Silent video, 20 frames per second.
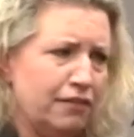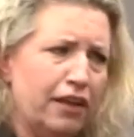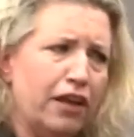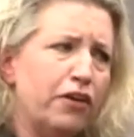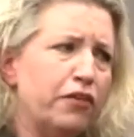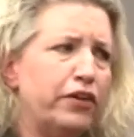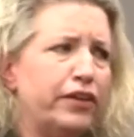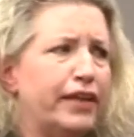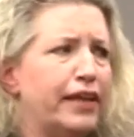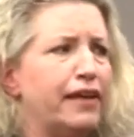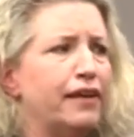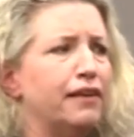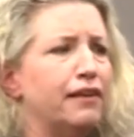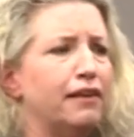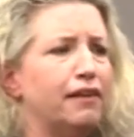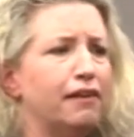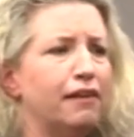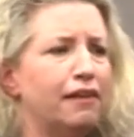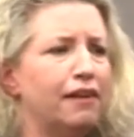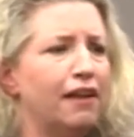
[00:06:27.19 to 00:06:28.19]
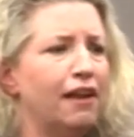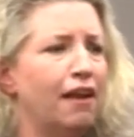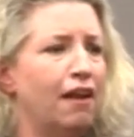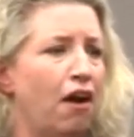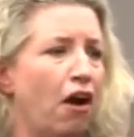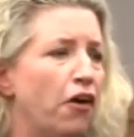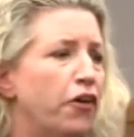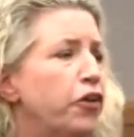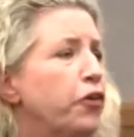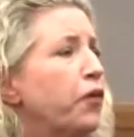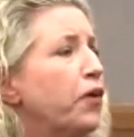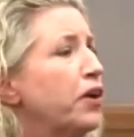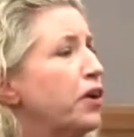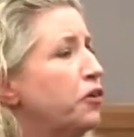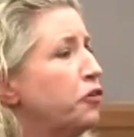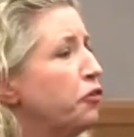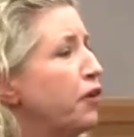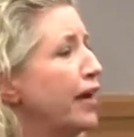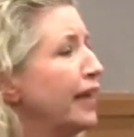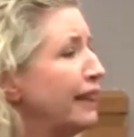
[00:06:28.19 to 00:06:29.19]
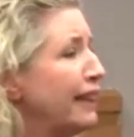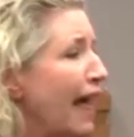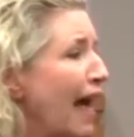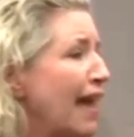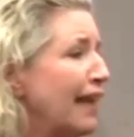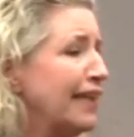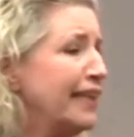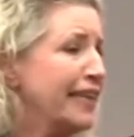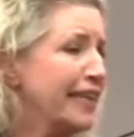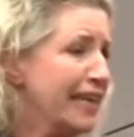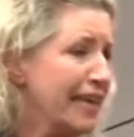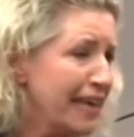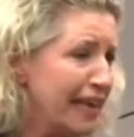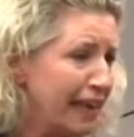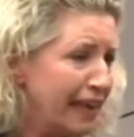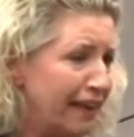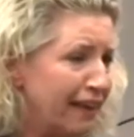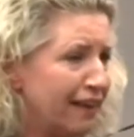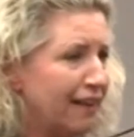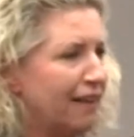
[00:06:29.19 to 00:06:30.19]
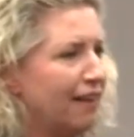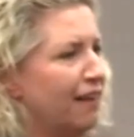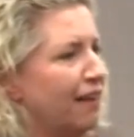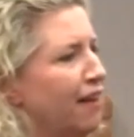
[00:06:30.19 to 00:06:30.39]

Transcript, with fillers: No, you didn't. Are you going to drink that tea?